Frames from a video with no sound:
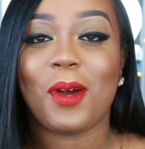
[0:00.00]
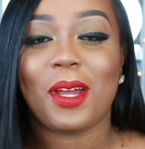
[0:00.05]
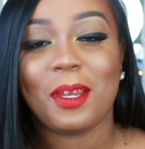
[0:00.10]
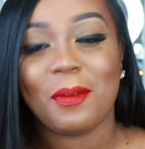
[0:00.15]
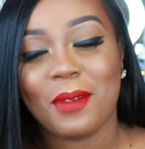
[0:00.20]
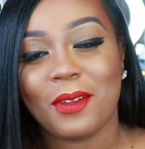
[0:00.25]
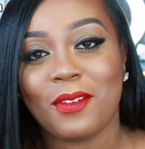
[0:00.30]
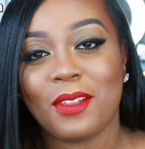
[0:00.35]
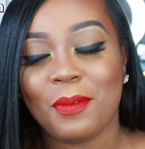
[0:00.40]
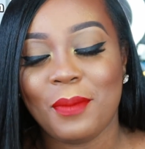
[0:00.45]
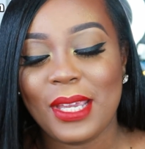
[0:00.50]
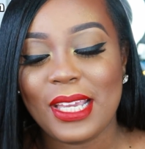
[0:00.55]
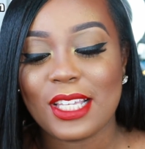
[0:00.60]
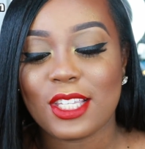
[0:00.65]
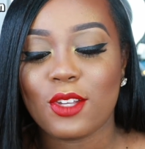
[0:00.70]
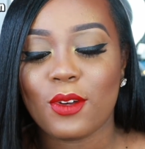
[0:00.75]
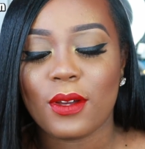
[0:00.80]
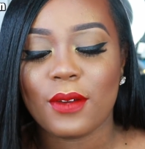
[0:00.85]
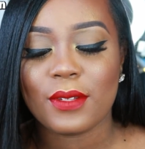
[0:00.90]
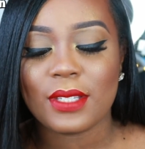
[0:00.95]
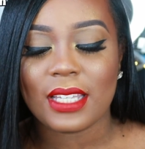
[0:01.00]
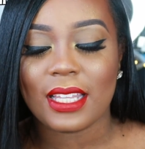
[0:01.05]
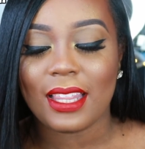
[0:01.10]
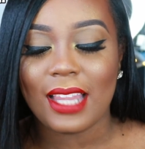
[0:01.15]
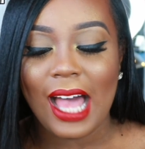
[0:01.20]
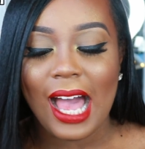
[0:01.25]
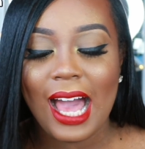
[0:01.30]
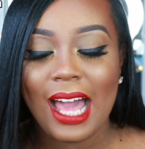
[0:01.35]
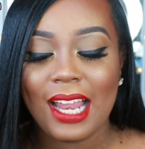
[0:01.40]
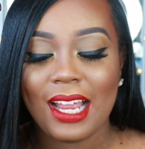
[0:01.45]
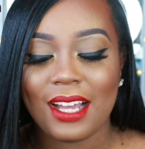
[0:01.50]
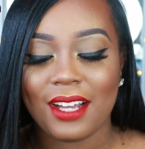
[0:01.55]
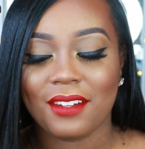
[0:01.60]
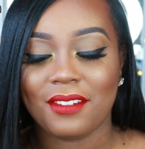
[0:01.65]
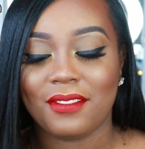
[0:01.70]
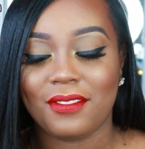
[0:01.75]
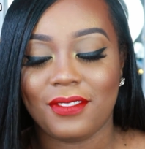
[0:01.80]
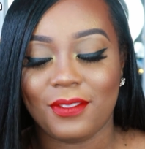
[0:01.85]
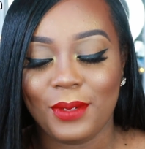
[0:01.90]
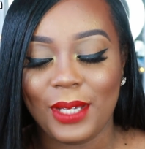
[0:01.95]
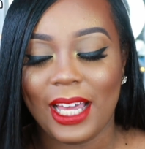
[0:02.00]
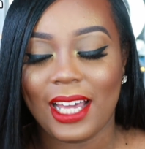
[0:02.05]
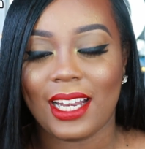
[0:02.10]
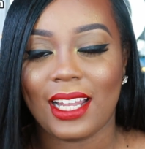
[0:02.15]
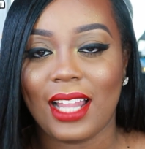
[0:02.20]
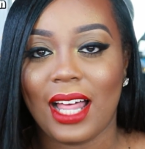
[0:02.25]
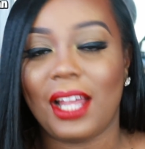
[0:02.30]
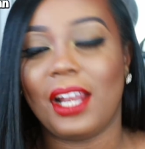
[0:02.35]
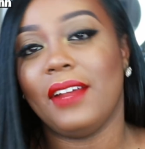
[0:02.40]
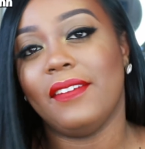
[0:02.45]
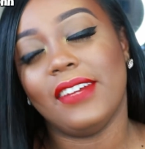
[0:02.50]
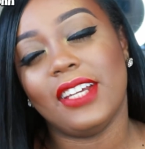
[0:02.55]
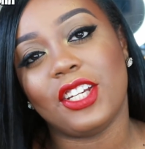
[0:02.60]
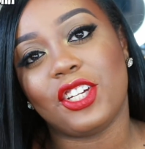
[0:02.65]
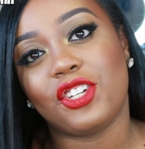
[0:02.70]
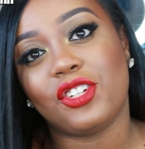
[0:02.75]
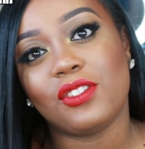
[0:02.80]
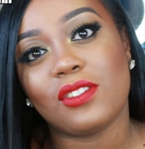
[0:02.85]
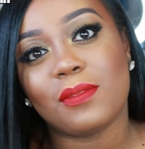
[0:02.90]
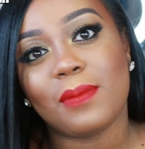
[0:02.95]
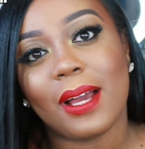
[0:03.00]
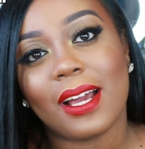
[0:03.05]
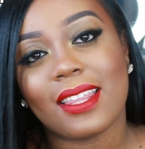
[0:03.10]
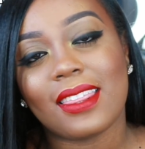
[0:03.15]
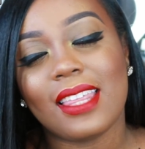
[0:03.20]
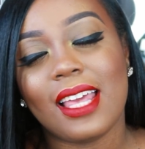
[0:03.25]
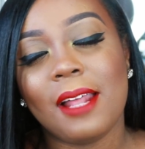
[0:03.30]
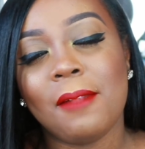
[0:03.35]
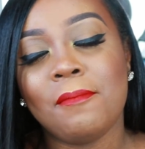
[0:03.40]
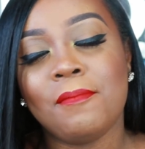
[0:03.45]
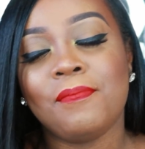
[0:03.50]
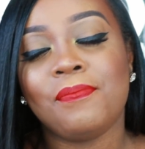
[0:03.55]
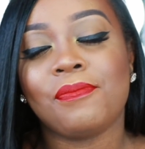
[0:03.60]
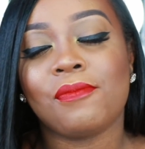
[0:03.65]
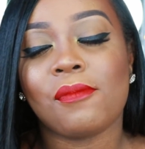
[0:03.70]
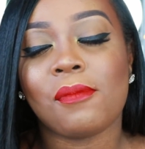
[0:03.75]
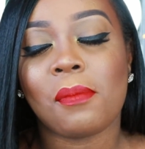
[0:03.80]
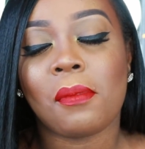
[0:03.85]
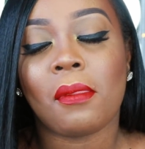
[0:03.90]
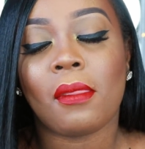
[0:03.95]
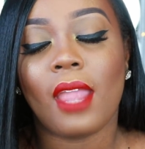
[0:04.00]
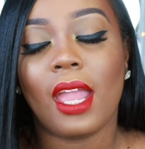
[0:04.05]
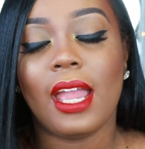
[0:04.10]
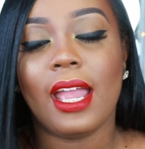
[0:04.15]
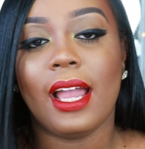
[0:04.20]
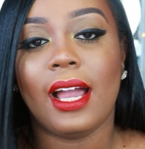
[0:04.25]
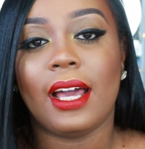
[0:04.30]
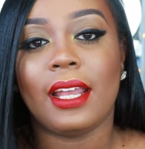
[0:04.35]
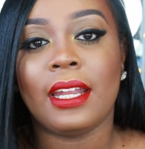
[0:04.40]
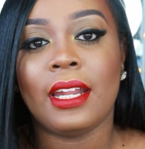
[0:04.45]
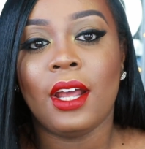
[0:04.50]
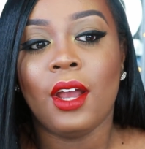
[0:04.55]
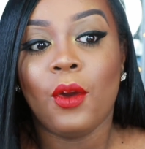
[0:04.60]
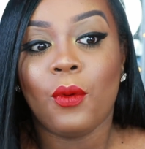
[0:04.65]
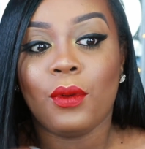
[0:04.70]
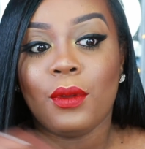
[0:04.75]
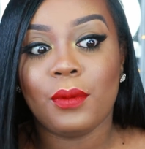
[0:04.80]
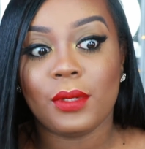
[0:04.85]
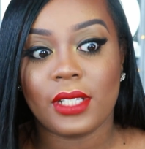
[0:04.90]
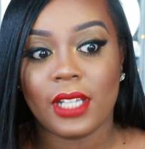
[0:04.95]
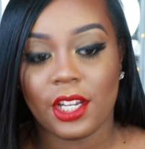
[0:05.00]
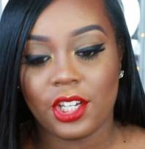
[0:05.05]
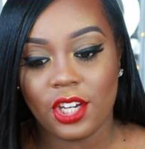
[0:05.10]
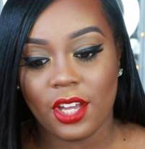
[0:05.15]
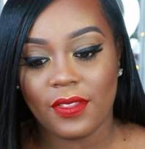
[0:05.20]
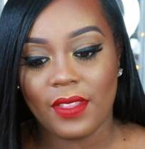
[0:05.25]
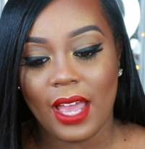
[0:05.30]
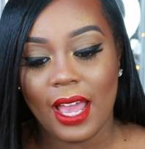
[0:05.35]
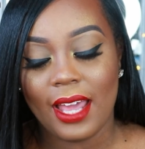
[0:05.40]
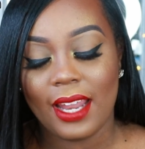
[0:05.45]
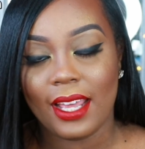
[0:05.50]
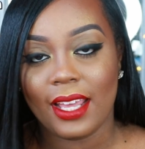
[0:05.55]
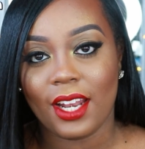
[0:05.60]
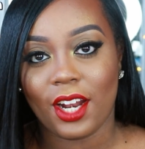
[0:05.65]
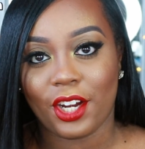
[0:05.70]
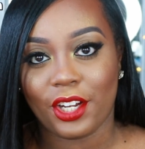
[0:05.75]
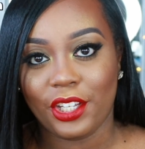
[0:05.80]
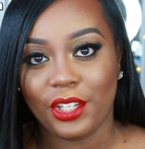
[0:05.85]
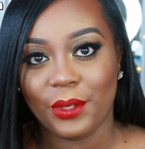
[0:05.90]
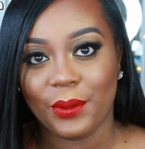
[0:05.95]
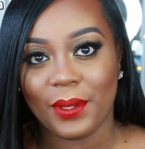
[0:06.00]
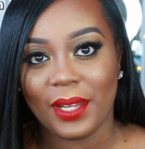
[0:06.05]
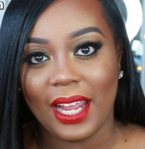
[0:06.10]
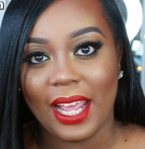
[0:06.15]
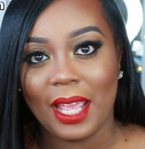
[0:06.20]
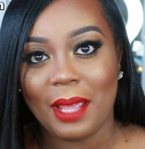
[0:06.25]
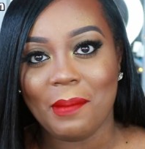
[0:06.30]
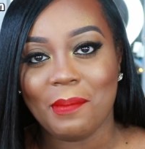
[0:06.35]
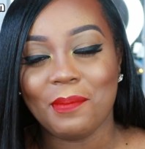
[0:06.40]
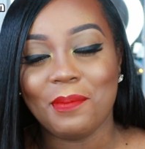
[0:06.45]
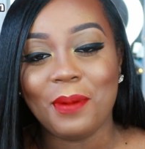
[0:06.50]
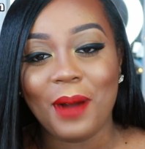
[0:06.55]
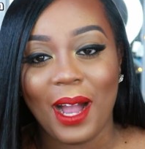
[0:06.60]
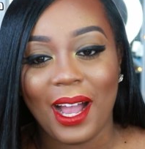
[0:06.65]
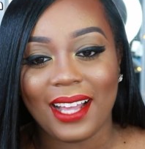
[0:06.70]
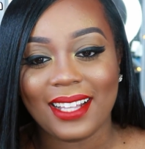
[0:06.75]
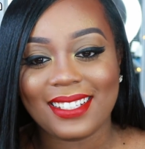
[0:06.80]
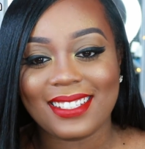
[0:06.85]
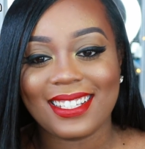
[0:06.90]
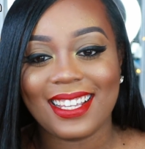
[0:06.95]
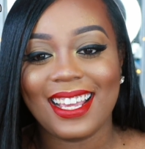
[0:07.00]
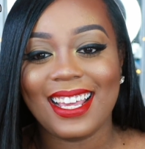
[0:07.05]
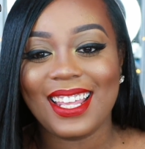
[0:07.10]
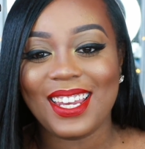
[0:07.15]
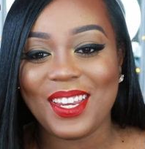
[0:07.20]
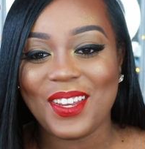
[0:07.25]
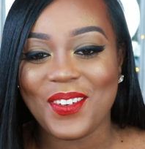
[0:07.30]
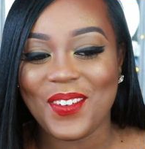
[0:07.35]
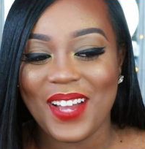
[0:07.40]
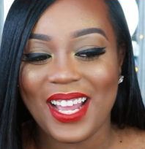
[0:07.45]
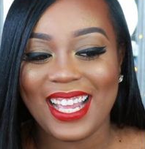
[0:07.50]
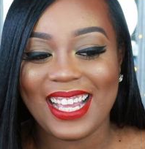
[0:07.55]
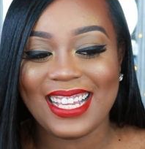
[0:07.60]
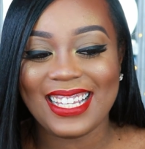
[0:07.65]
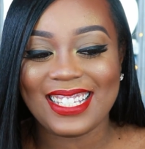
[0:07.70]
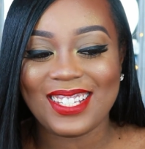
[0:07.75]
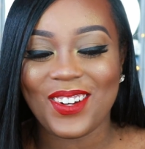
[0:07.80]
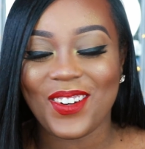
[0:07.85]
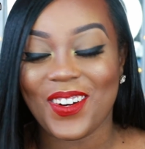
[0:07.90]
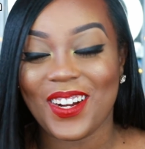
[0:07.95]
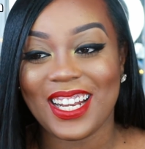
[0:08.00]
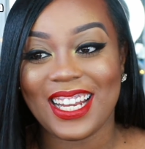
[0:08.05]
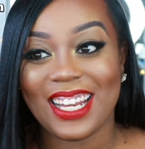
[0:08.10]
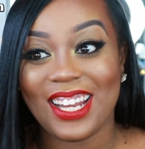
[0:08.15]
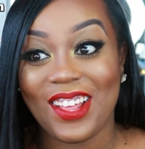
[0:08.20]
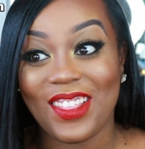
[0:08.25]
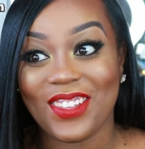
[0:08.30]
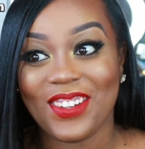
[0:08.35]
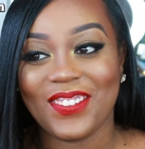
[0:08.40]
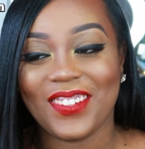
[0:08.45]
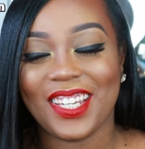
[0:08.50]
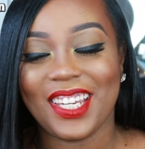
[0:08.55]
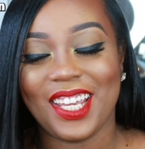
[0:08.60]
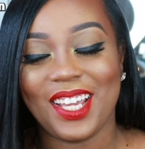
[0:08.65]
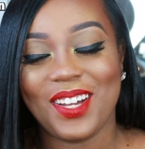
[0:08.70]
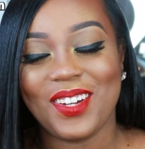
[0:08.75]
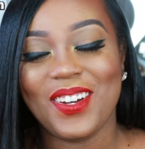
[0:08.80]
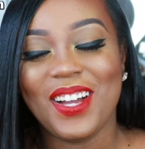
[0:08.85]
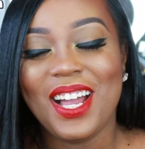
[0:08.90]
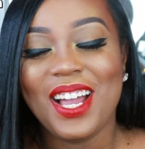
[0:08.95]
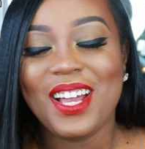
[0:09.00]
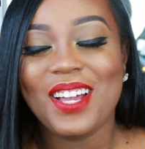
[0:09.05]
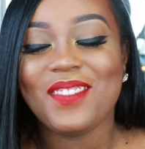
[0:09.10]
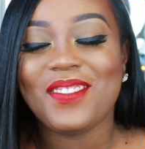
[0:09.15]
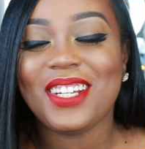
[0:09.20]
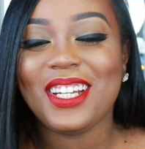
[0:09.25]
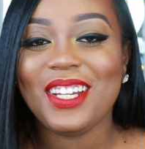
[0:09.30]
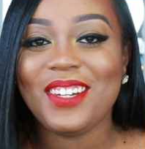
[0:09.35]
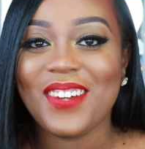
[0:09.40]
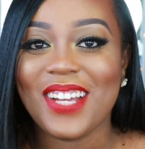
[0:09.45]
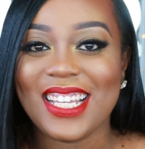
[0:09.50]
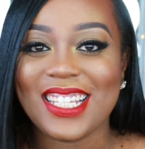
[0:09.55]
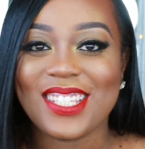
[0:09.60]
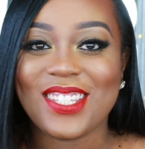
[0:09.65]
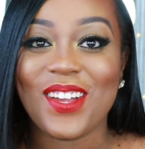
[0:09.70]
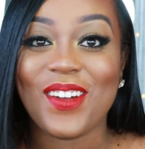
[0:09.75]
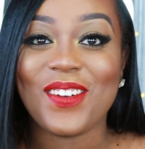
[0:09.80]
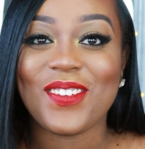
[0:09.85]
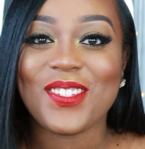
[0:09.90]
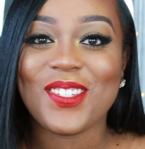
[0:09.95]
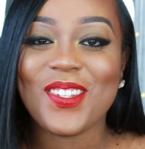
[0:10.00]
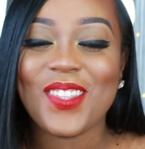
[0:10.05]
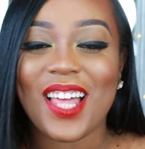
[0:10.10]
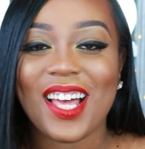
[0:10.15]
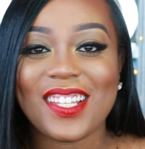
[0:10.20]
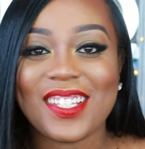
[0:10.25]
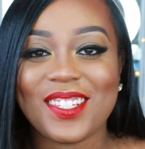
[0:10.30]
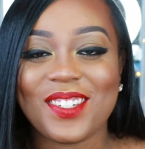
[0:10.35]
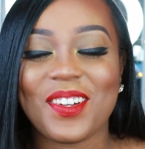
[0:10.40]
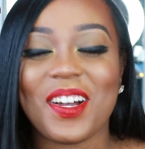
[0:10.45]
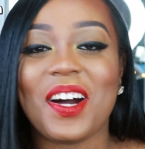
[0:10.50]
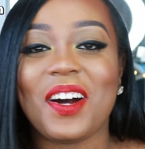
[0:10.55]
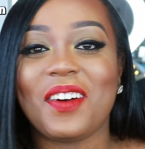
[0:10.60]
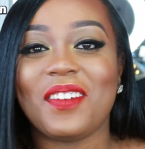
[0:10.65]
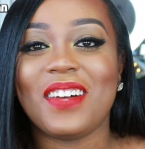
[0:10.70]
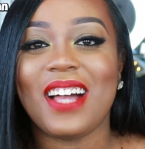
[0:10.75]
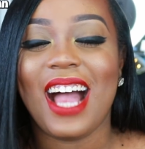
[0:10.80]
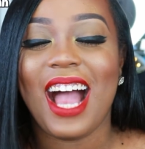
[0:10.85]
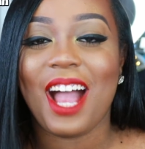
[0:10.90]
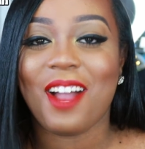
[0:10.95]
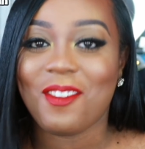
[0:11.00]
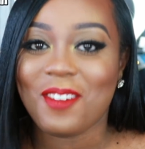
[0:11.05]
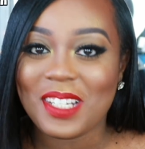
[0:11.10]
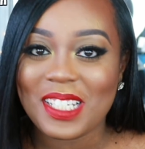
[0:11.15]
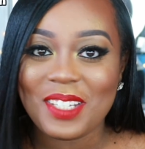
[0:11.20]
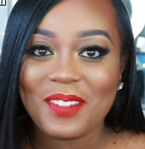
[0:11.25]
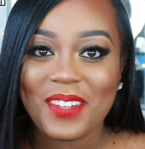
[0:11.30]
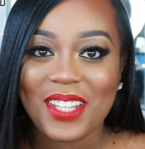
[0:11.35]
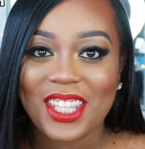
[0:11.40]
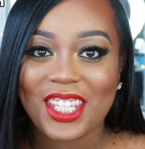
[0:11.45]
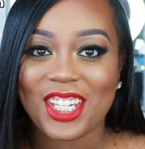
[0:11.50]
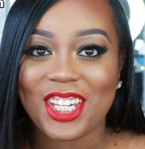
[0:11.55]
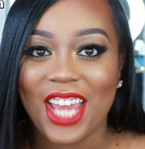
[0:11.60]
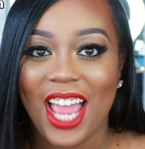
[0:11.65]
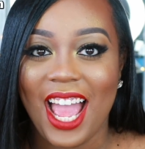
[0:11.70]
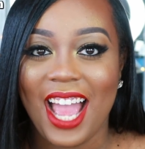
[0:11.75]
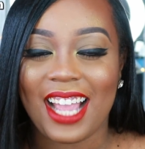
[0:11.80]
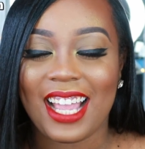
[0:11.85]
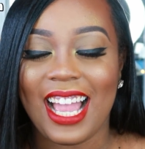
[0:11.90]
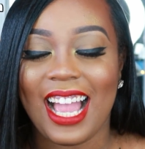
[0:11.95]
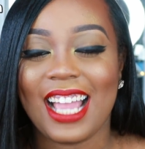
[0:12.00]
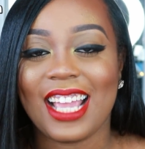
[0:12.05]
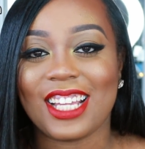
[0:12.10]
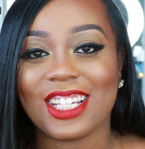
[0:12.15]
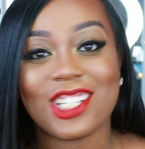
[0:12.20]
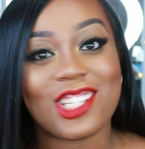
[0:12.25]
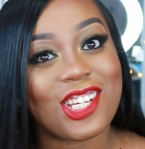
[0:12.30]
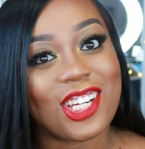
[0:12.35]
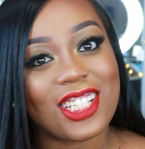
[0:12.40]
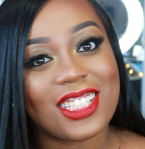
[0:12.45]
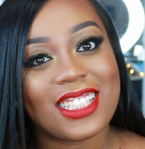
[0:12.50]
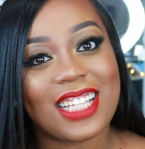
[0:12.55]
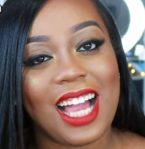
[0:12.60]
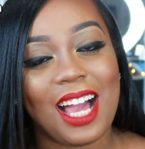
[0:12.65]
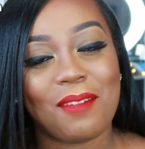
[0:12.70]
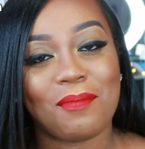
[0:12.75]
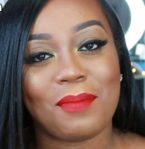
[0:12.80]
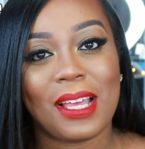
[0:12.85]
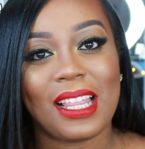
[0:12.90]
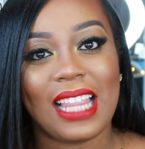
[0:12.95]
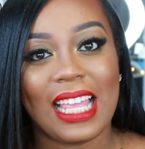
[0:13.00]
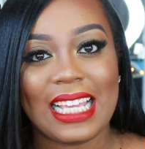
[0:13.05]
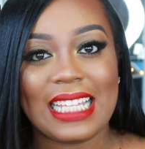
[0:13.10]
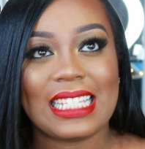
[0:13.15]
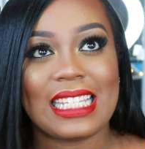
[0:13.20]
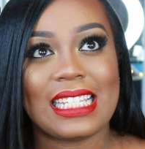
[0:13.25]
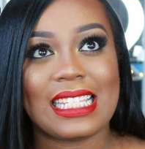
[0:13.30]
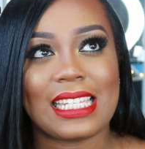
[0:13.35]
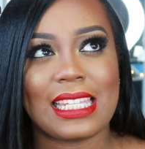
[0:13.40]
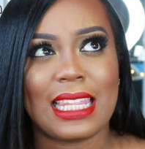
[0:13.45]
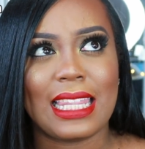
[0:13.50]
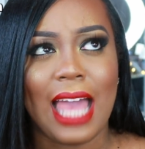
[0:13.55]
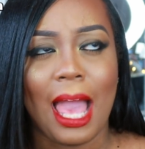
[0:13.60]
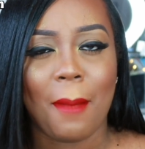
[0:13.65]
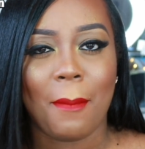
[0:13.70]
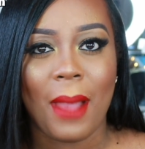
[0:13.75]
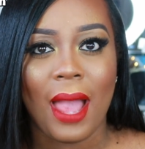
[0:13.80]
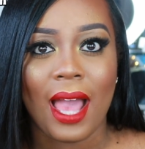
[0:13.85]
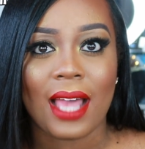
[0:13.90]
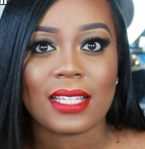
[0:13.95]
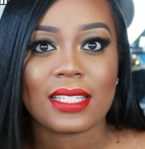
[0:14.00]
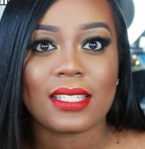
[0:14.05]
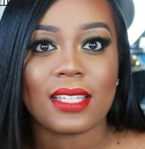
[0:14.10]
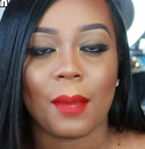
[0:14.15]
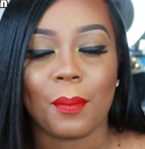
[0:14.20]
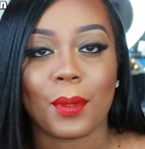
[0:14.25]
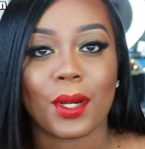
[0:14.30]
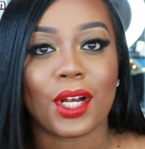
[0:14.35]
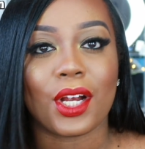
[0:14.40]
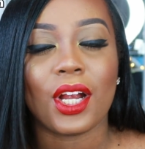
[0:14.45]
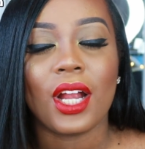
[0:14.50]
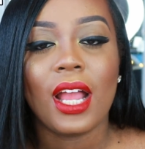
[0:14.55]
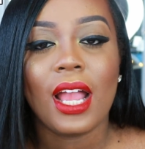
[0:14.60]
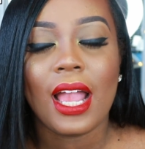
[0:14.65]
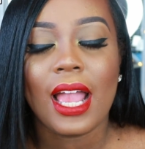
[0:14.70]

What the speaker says: wanting to be with me. So it was we had a lot of issues back then, and we will touch on that in our Q&A, but anyways, or in another video. But anyways, so it was 2012, I wasn't with Jack, I had just gotten my license that past summer,